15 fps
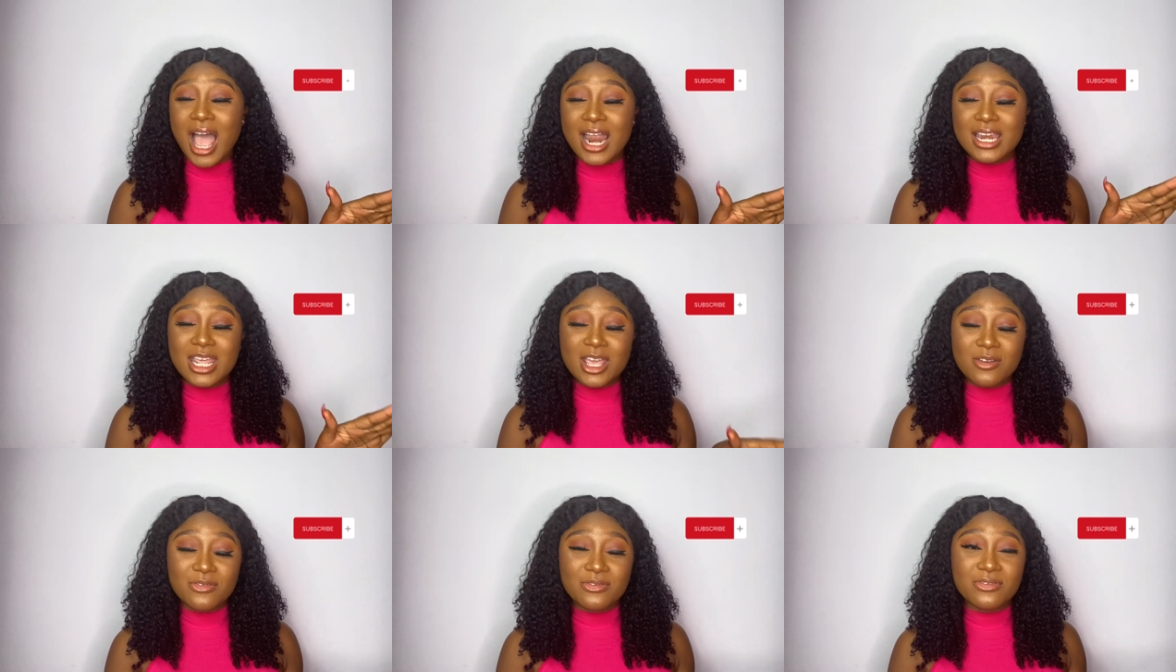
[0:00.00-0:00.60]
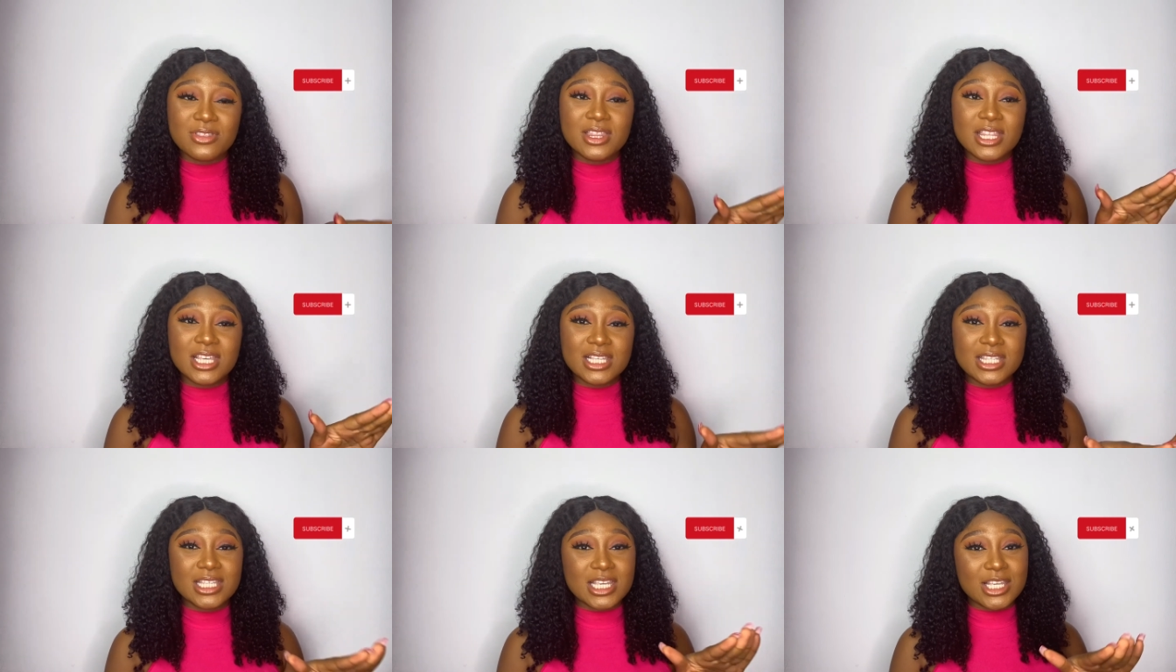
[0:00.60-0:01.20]
And if
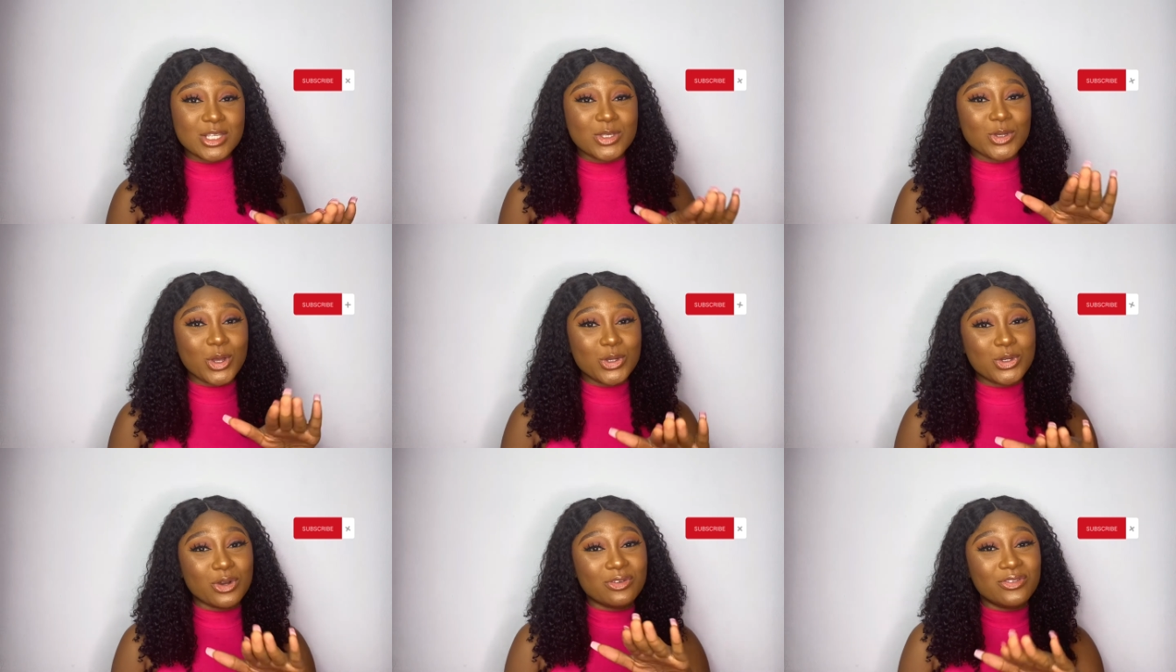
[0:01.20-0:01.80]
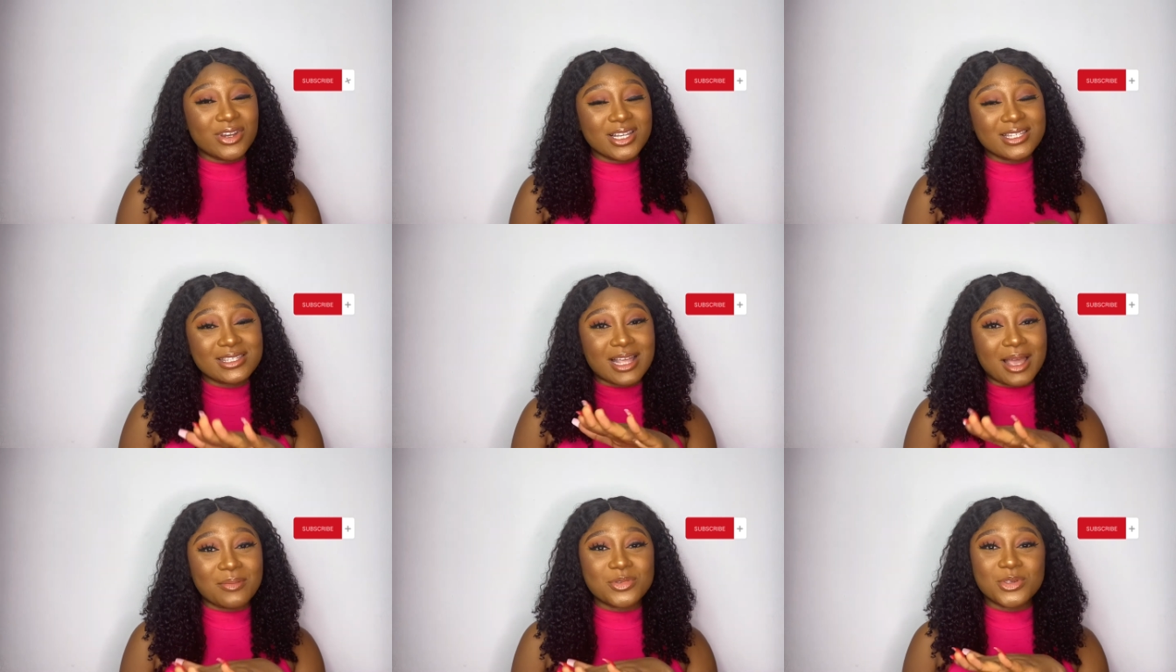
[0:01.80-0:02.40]
this is not your first
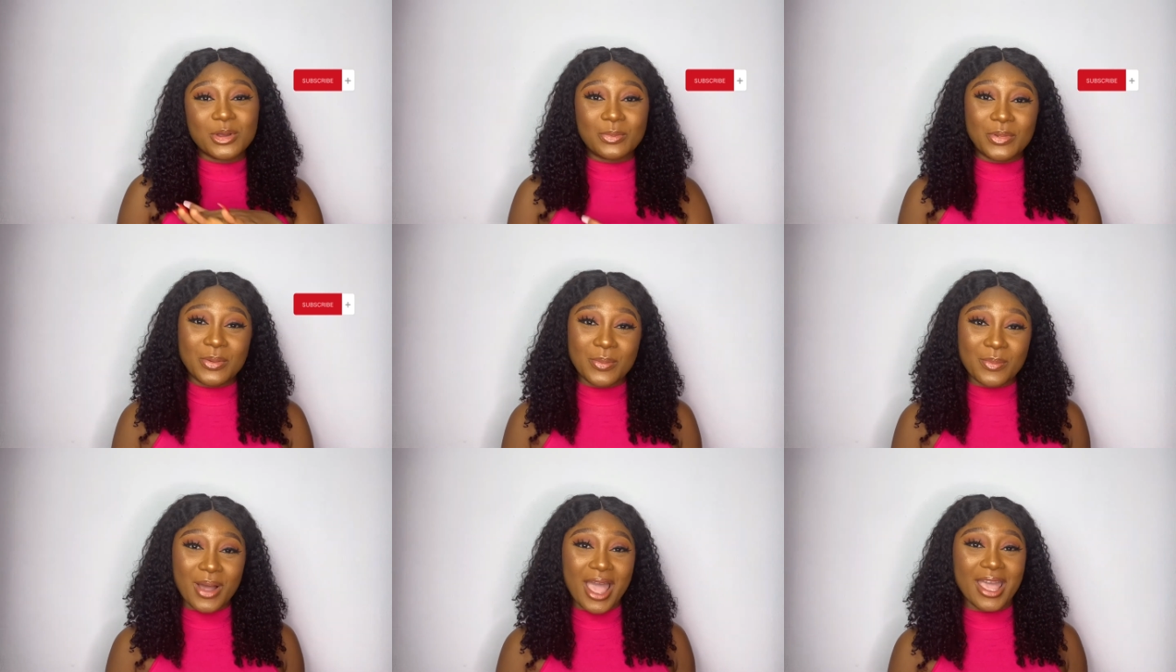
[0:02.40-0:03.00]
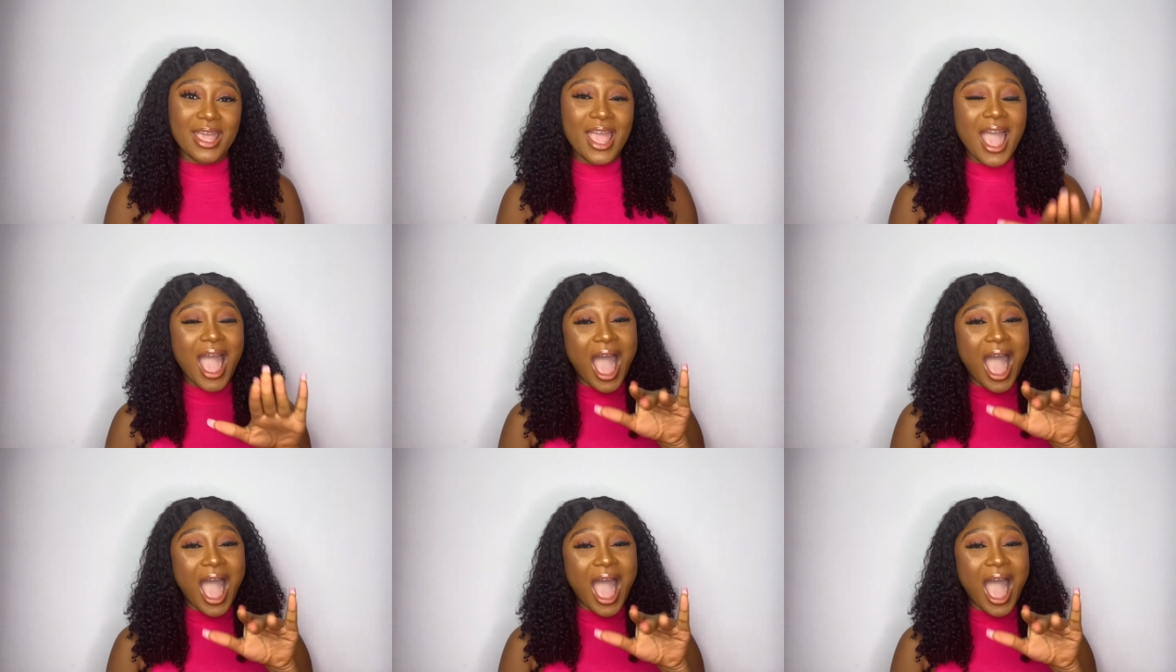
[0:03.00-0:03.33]
time stopping by,